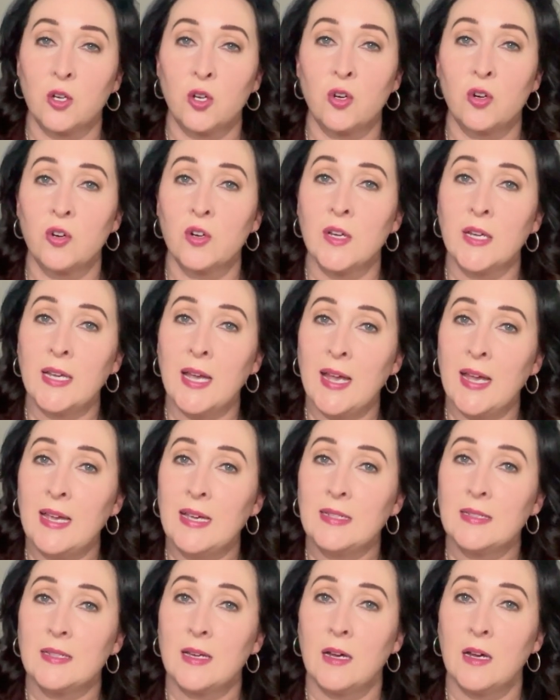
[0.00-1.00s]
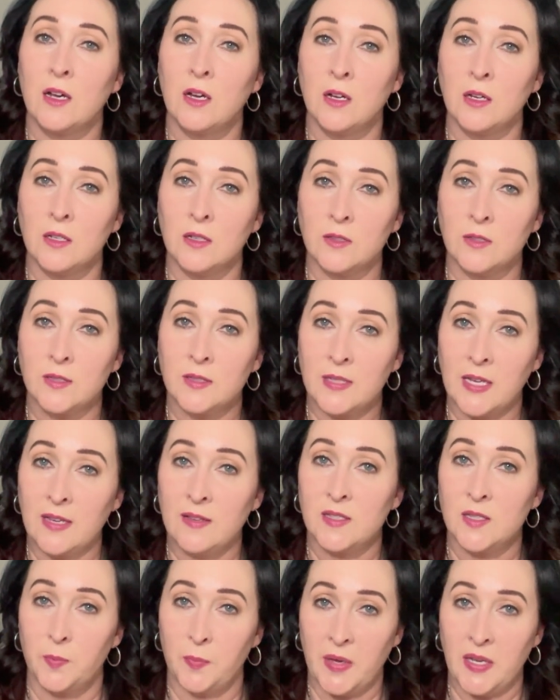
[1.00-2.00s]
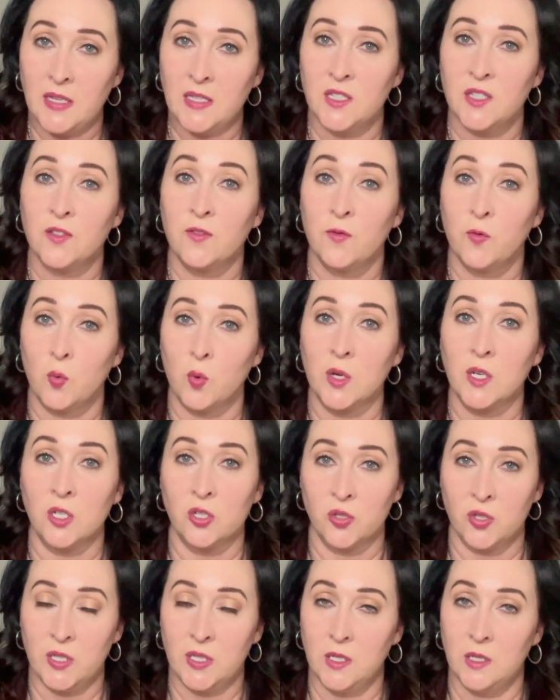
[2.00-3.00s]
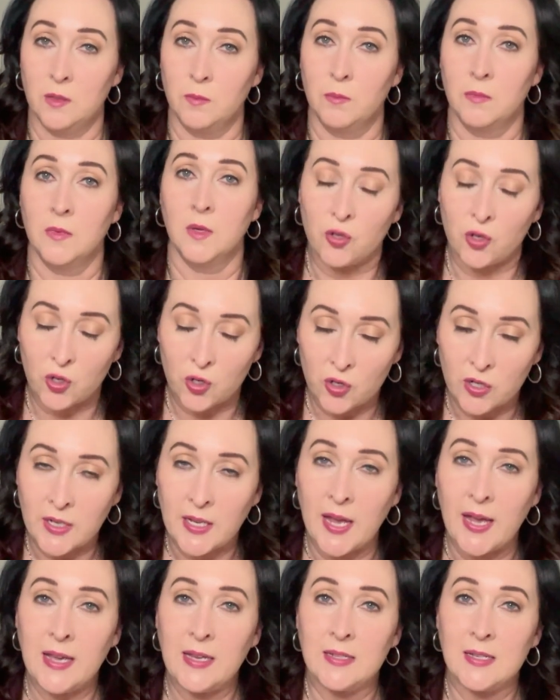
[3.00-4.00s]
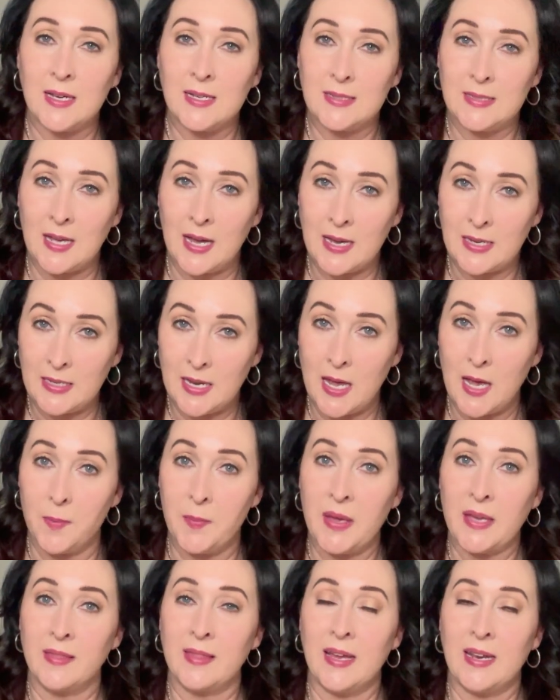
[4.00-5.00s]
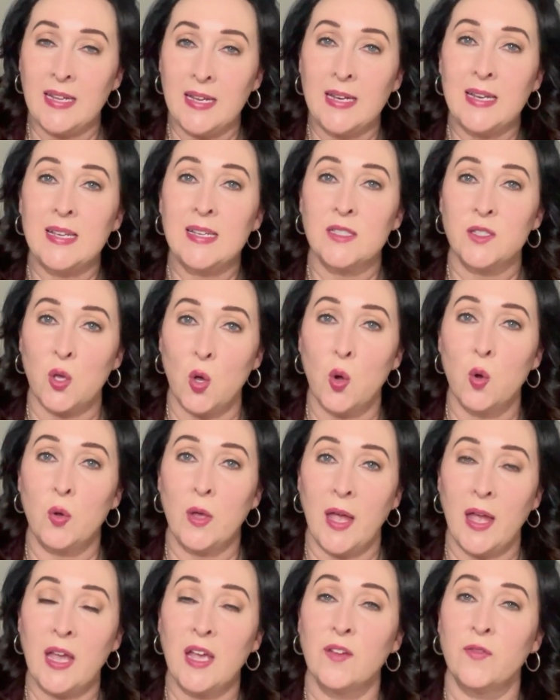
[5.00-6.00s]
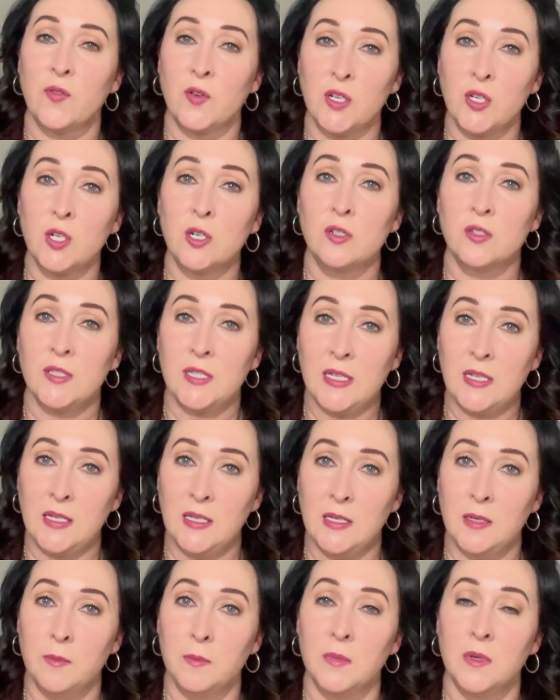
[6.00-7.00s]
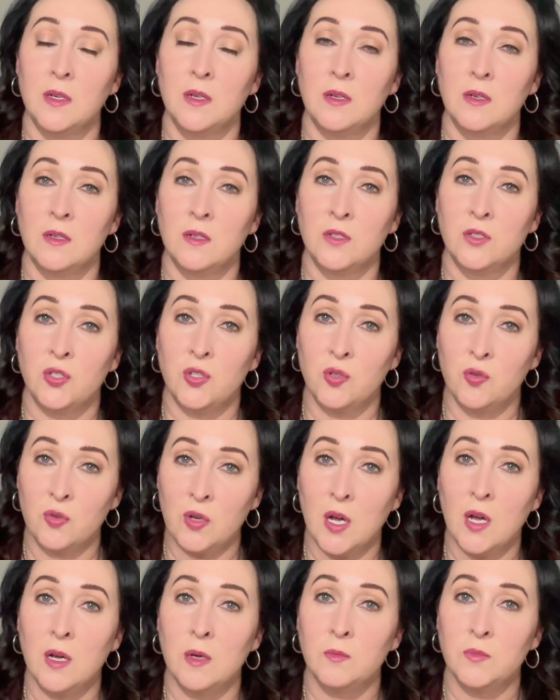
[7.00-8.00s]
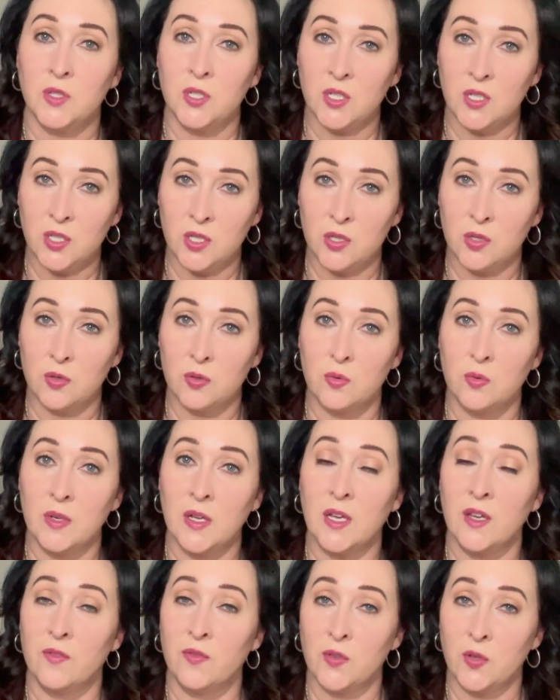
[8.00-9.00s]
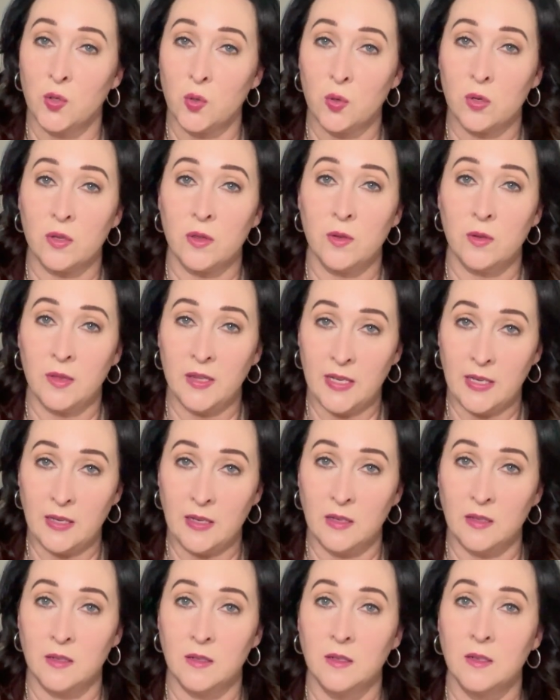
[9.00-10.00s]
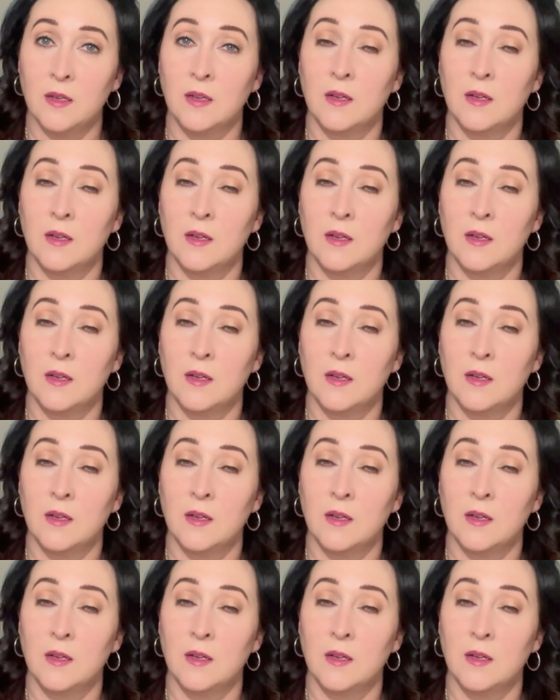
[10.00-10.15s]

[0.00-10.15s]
create a safe space for your team. Create a dynamic that it is okay for your team to come to you if you're the lead,